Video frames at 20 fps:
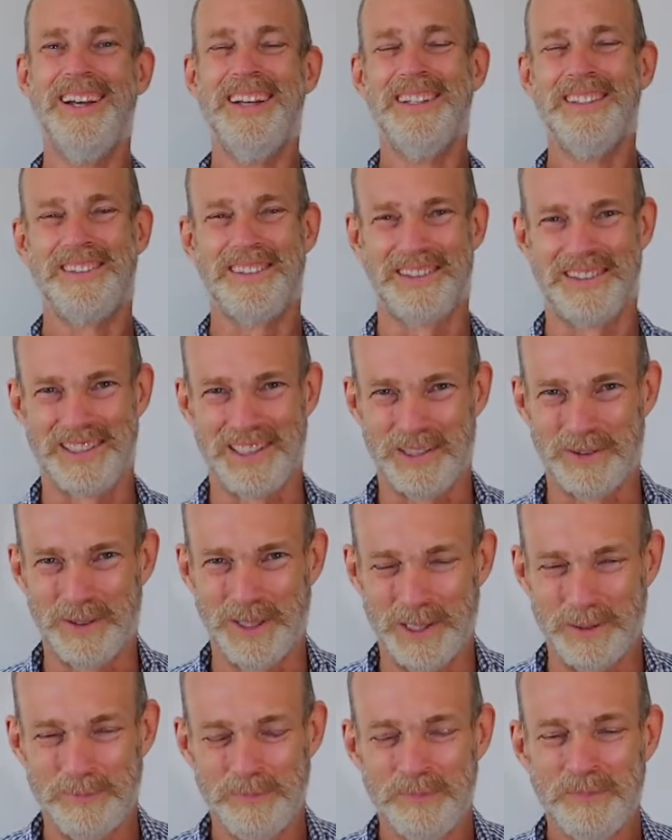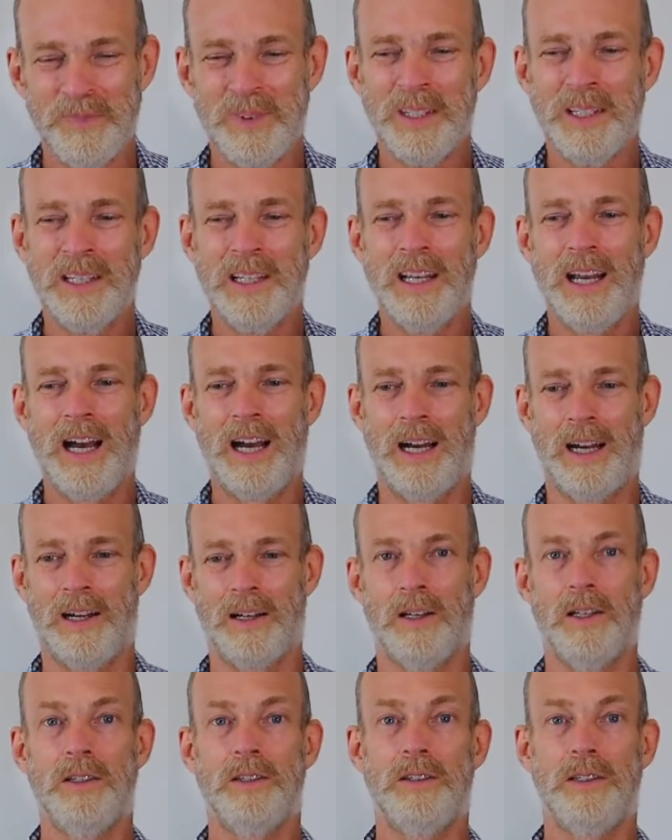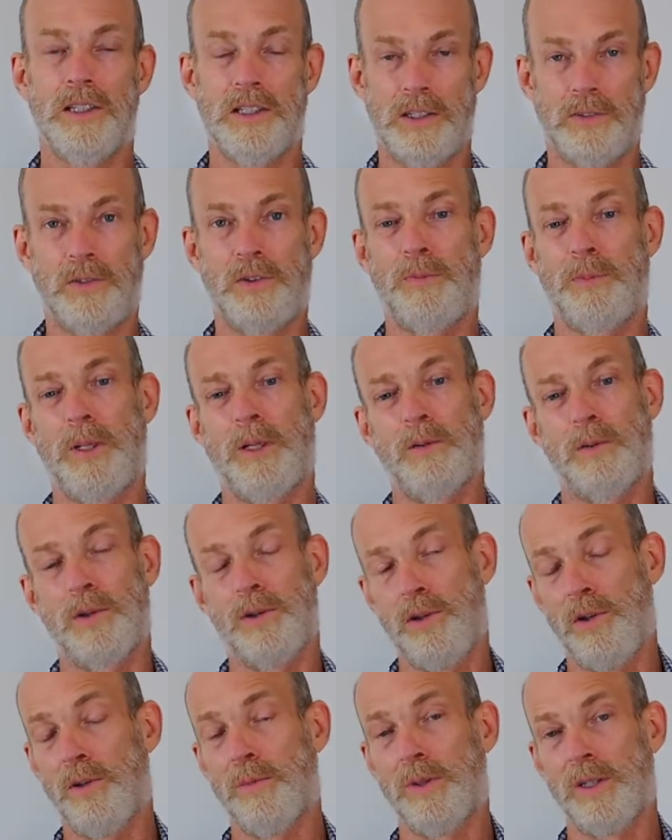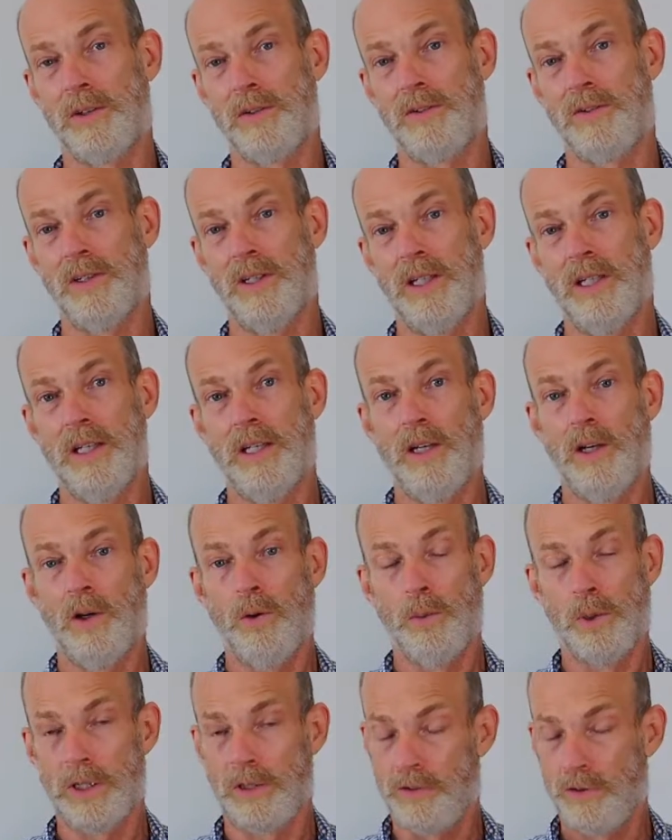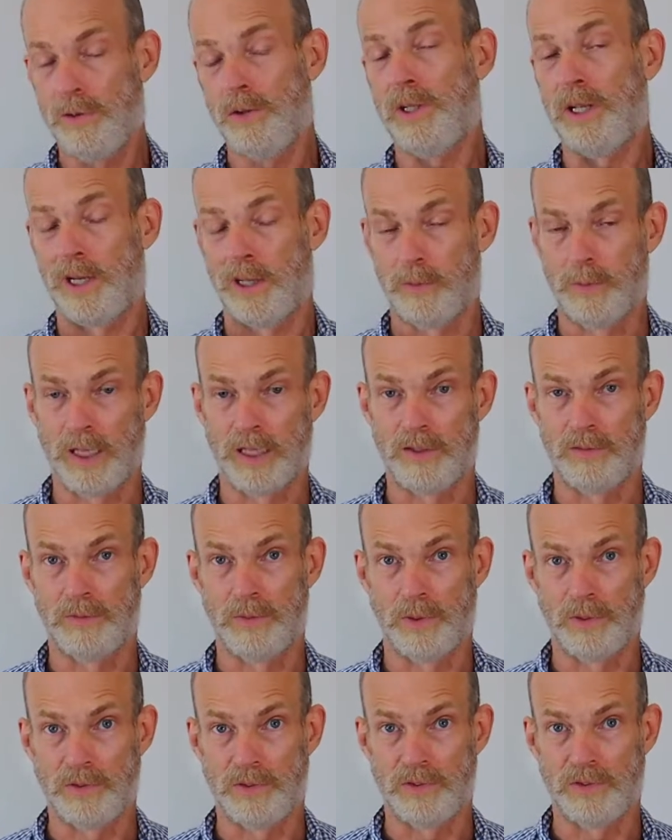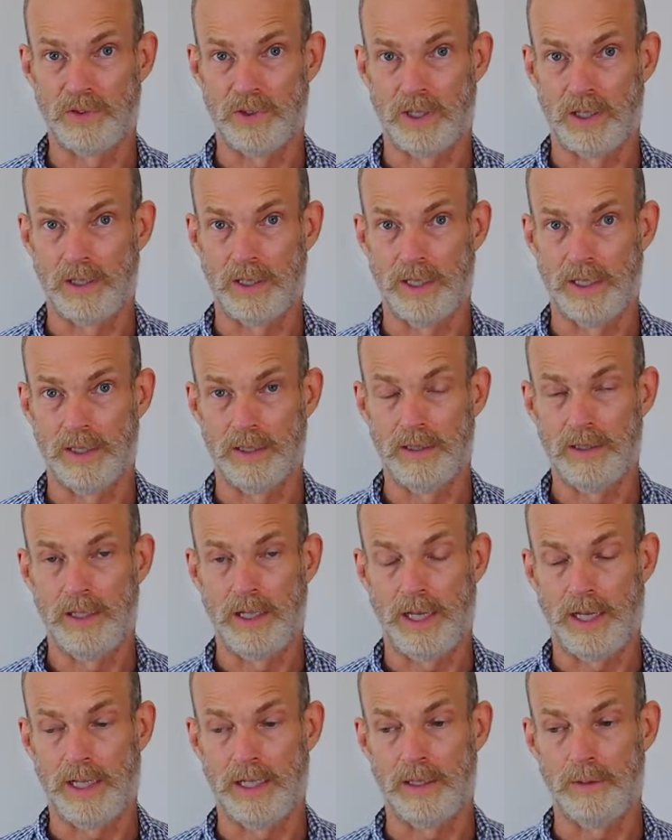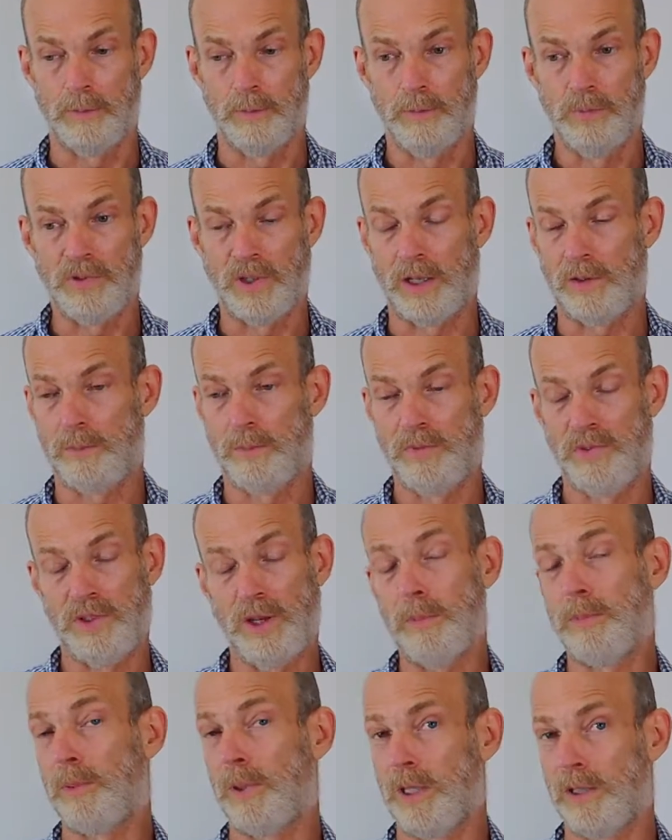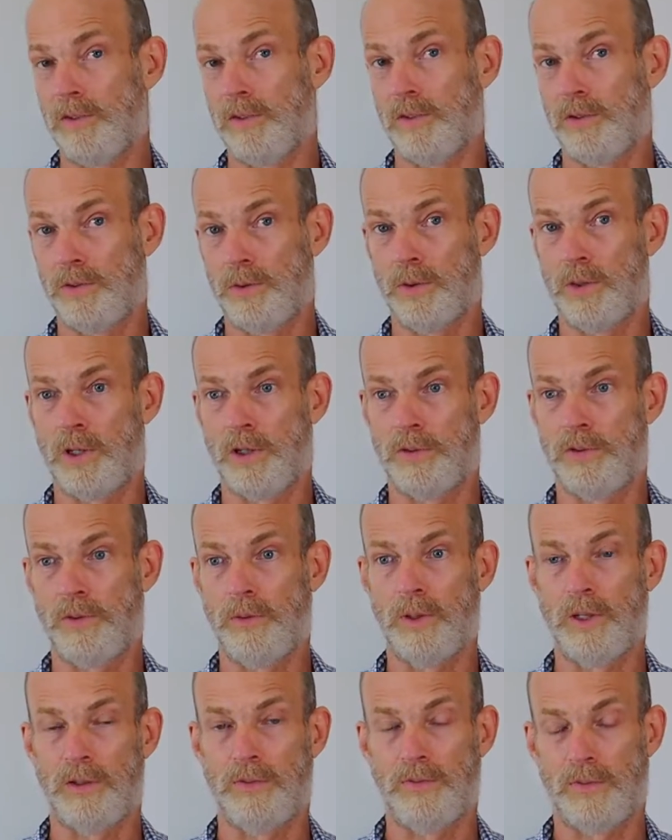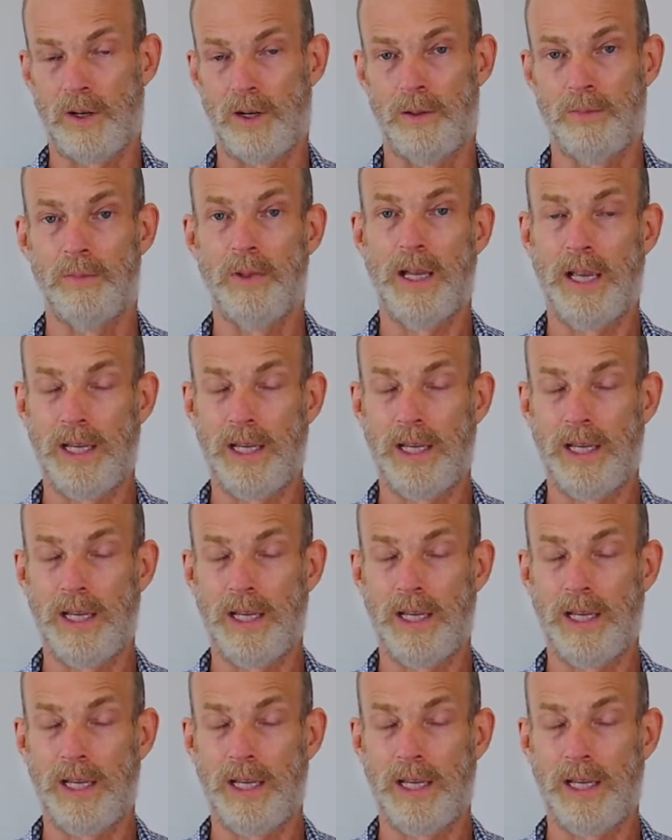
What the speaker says: So anyway, the difference being with humans, we do care about the voices in our head, and it separates us to a large degree from